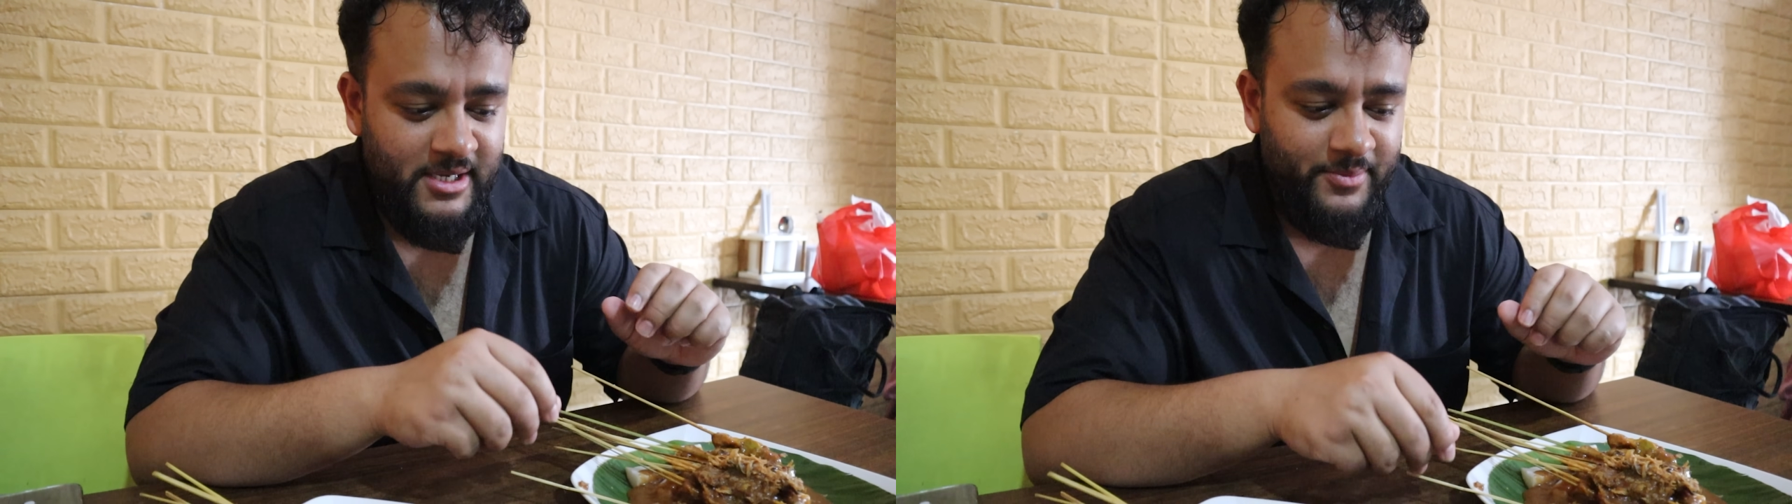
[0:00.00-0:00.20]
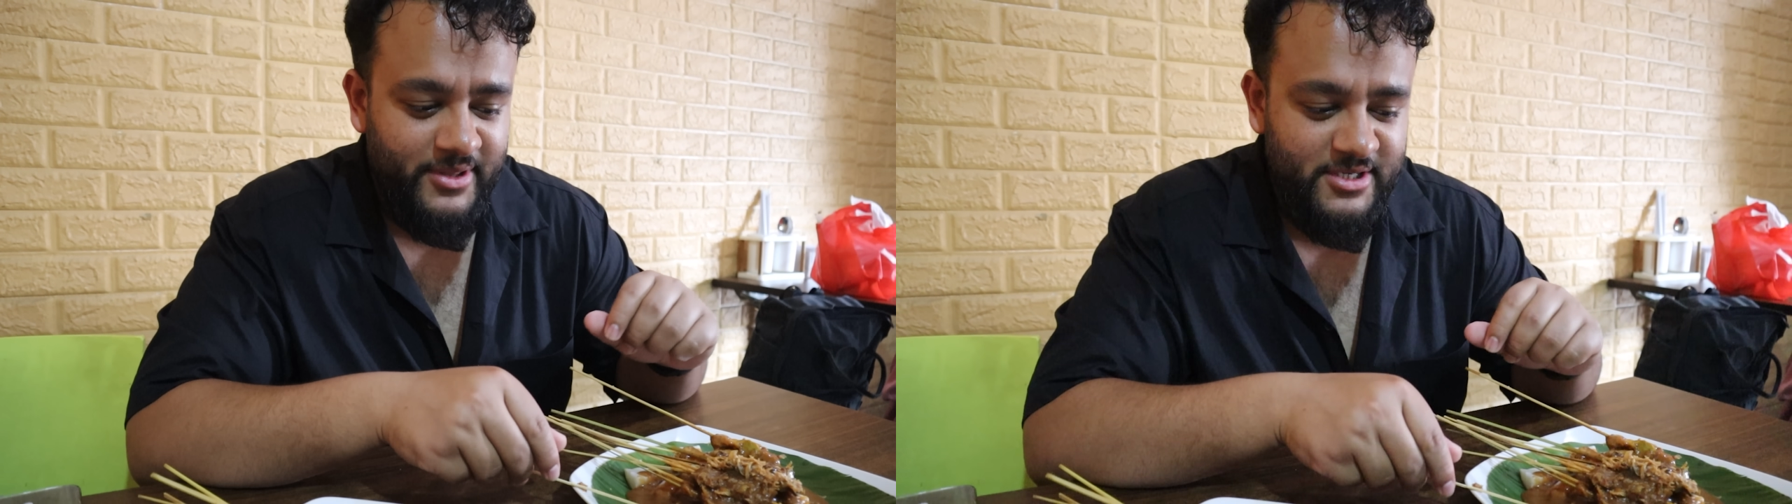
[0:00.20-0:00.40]

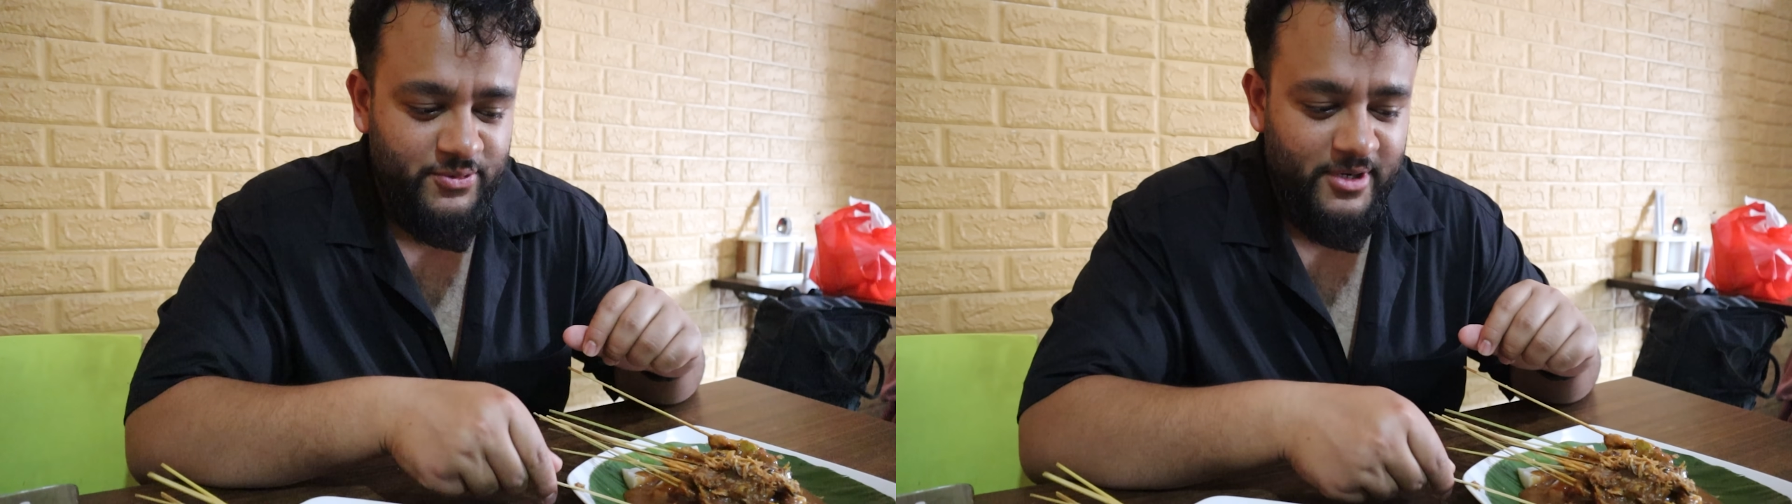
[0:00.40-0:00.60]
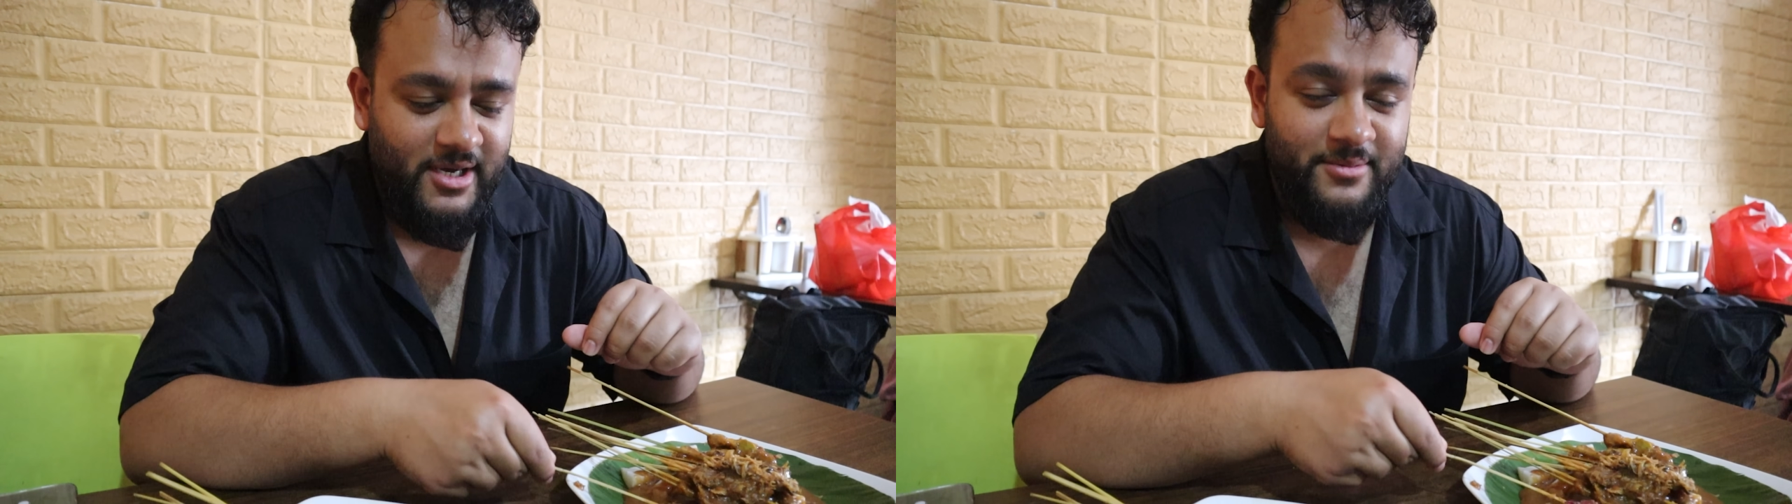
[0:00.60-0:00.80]
but this
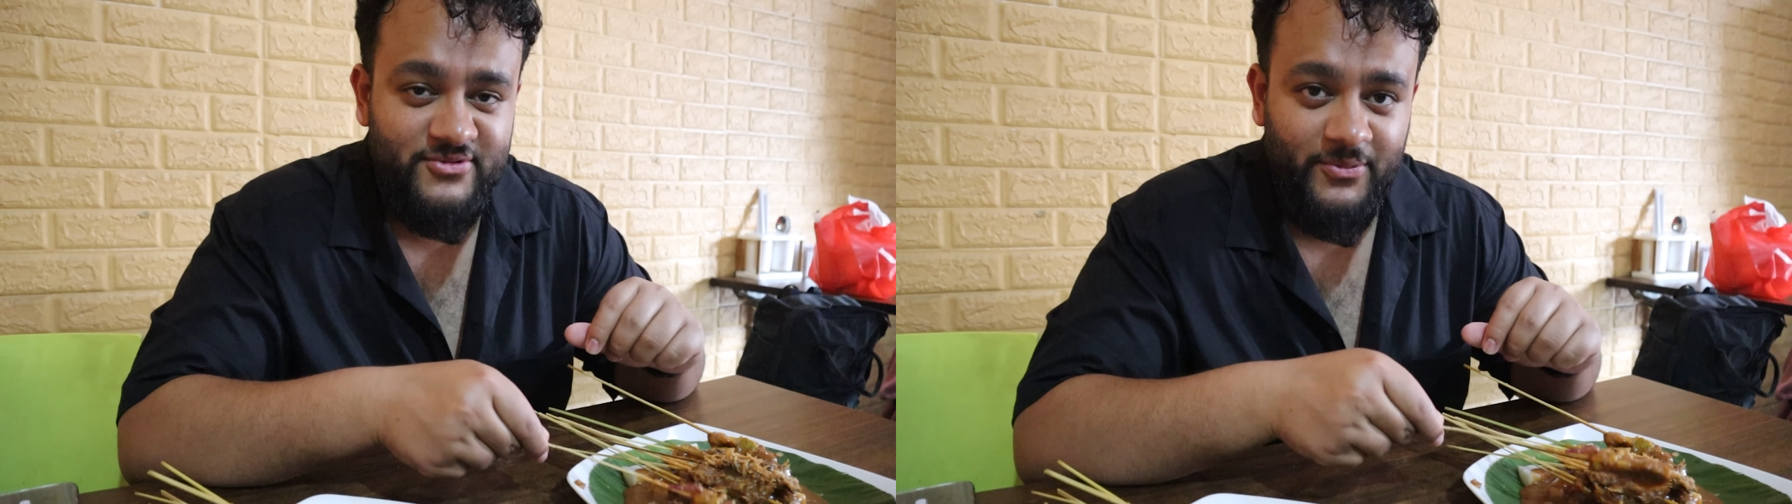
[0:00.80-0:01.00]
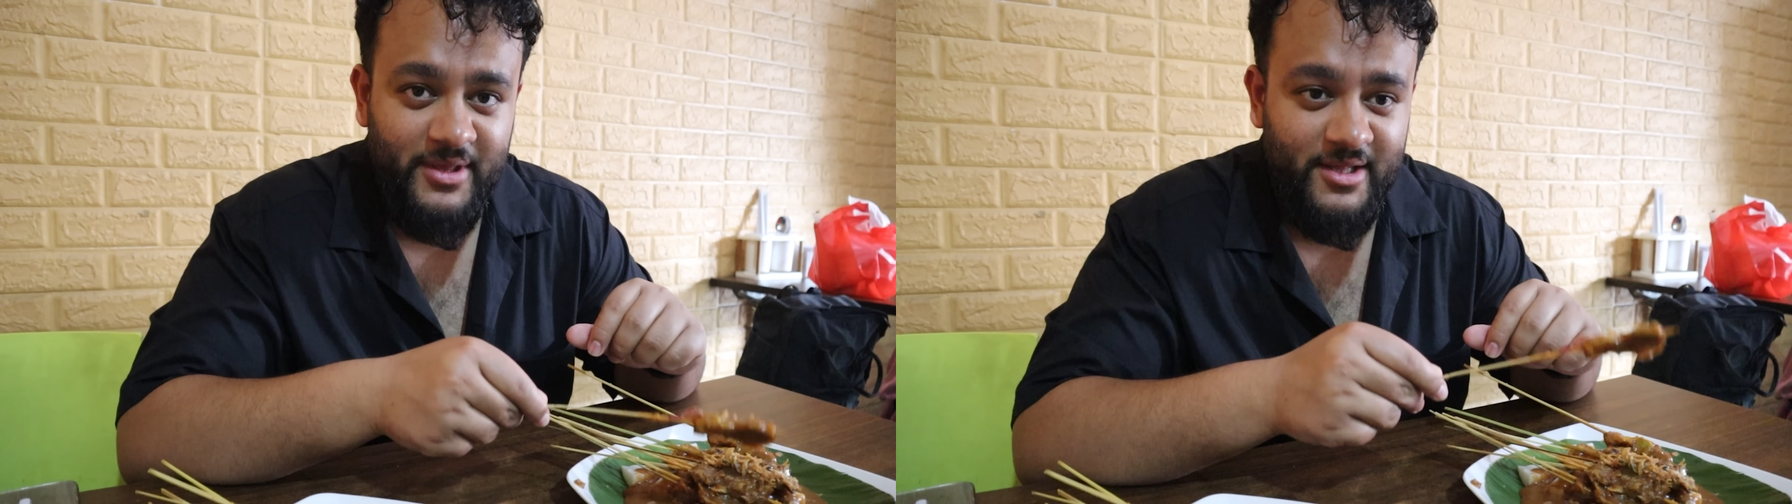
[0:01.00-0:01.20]
one comes
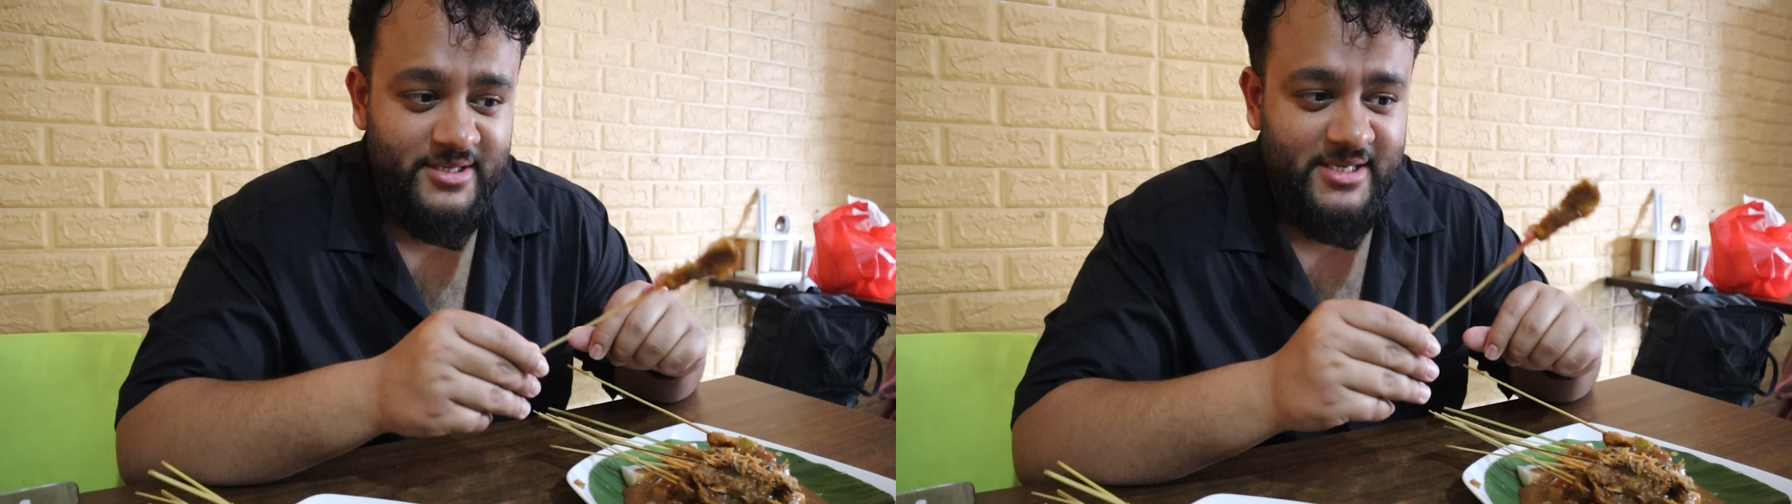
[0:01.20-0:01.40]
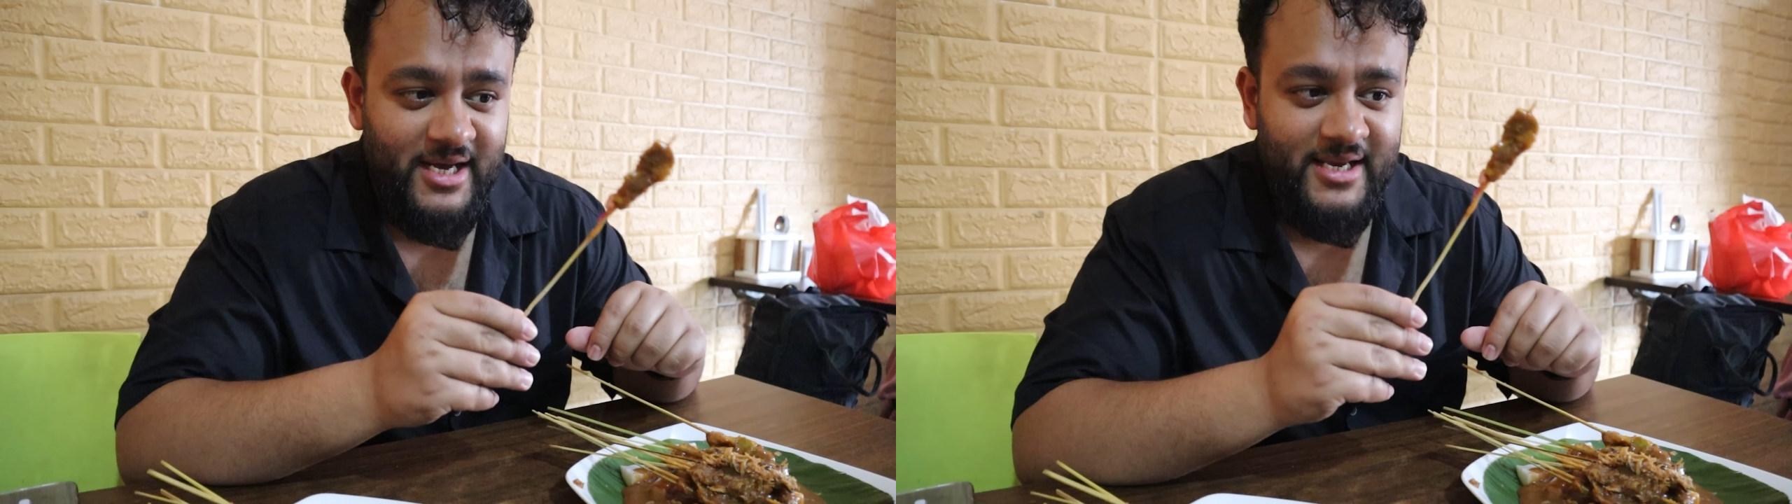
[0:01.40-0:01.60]
from the other
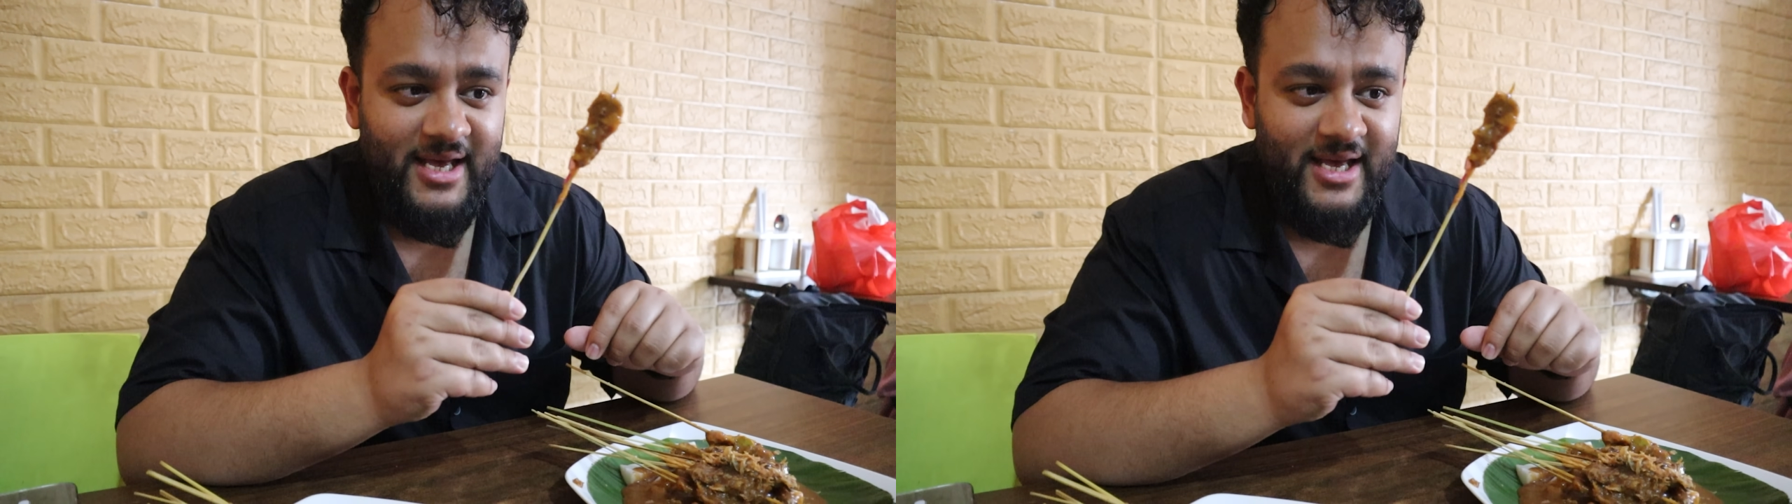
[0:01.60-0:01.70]
side,